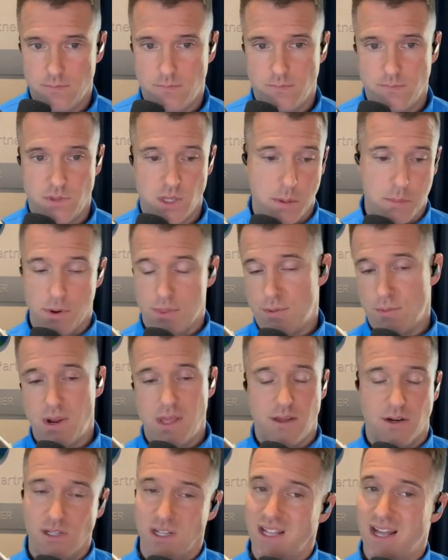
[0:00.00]
Number three,
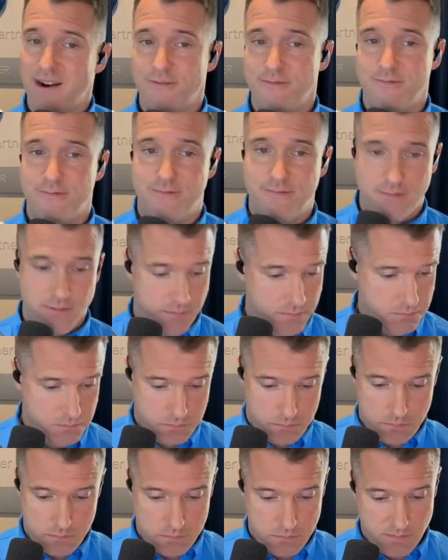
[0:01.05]
there's a lot of
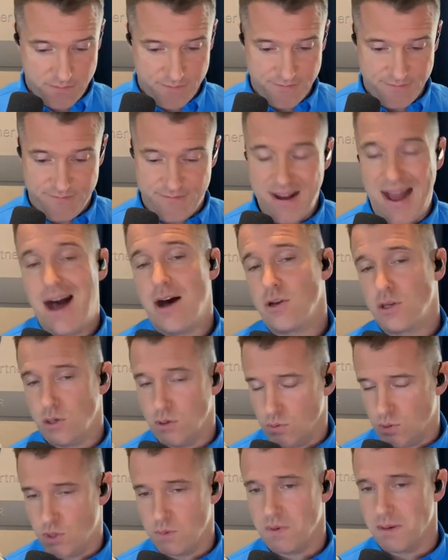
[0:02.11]
value
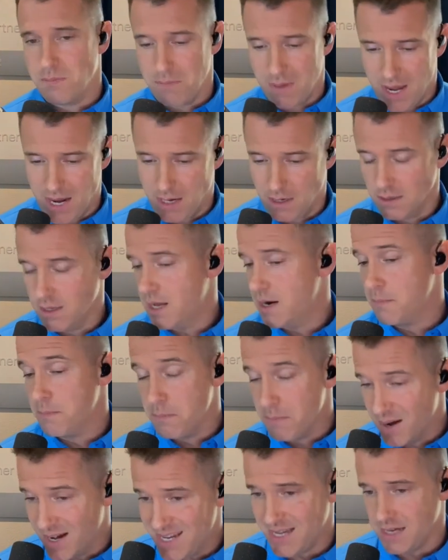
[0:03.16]
to be made, a lot of
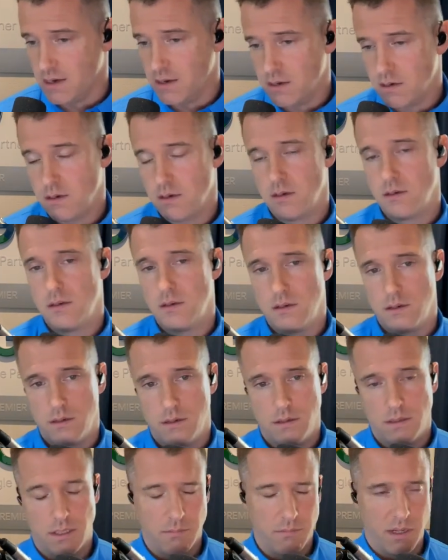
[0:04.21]
money
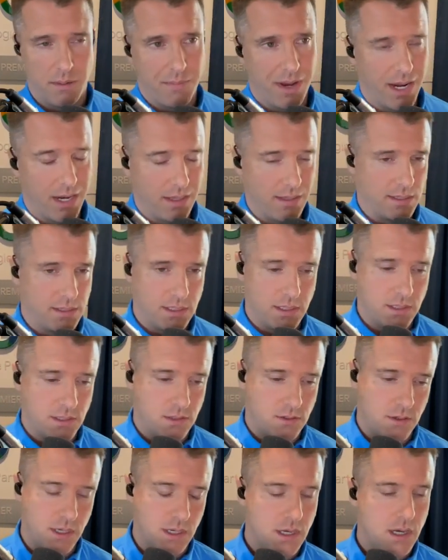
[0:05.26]
to be made in this industry,